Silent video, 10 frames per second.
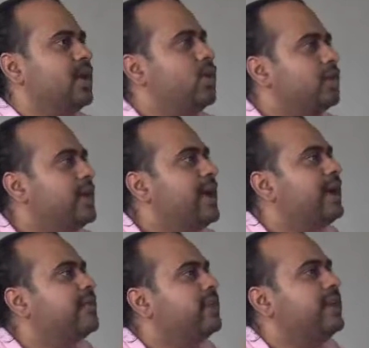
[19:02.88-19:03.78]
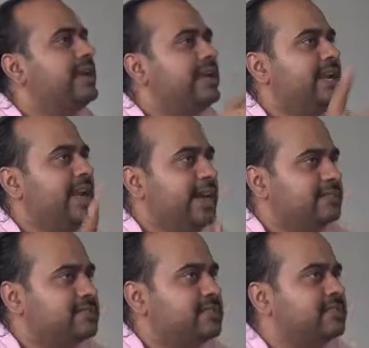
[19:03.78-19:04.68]
Looking at our daily
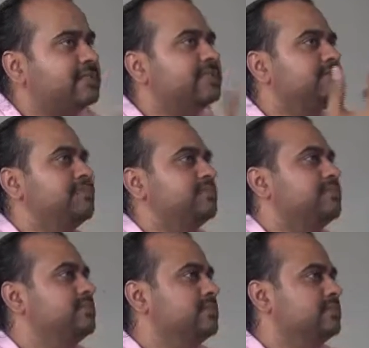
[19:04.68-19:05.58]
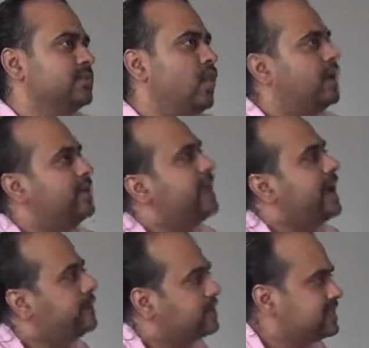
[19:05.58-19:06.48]
lives. Only
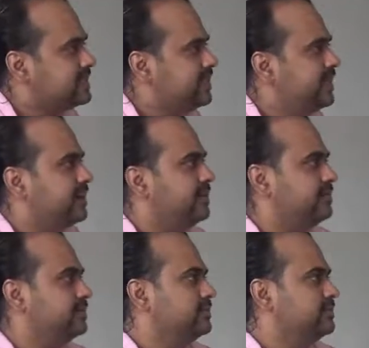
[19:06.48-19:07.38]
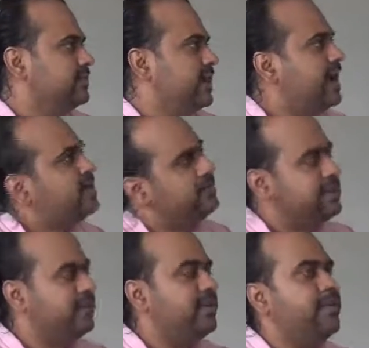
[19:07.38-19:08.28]
that much is needed. And
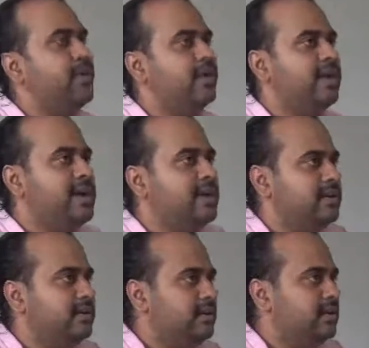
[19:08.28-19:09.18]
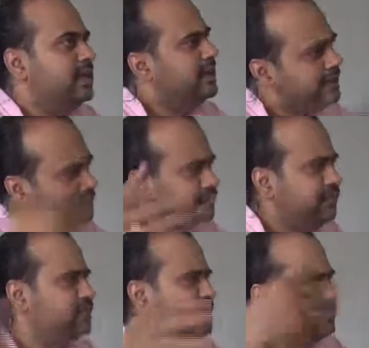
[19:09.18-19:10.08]
everything will be all right. Leave the
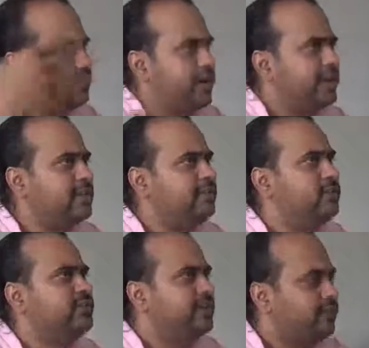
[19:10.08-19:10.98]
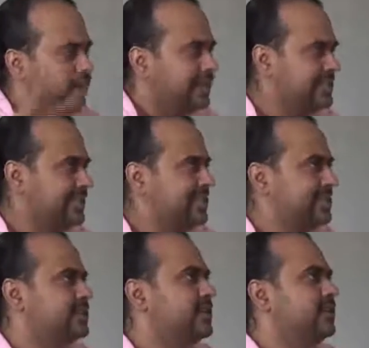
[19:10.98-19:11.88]
future, forget the future, forget
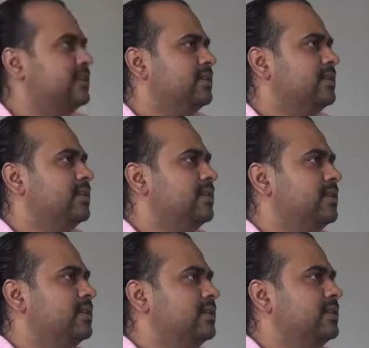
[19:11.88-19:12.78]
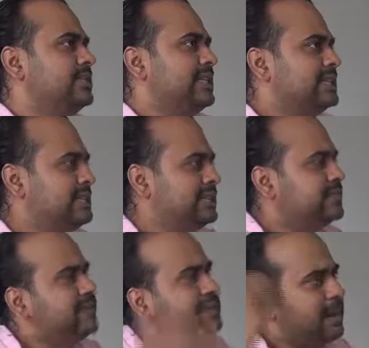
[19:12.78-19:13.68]
success.
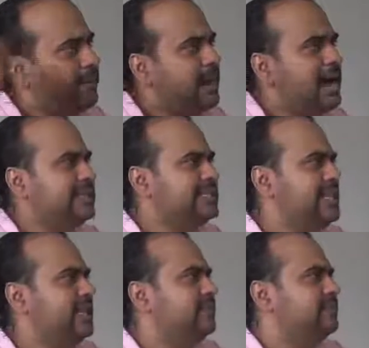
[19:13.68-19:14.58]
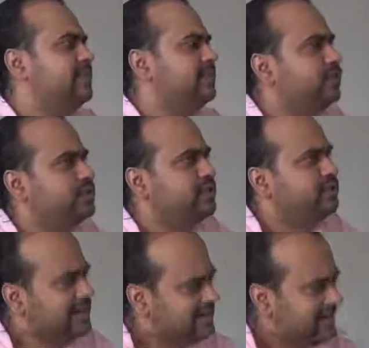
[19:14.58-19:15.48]
Success will come by itself. The future
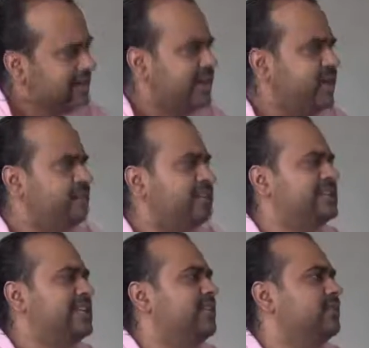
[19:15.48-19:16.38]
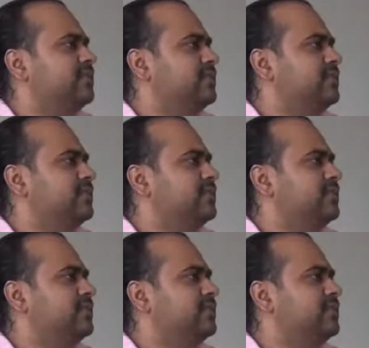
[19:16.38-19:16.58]
will take care of itself.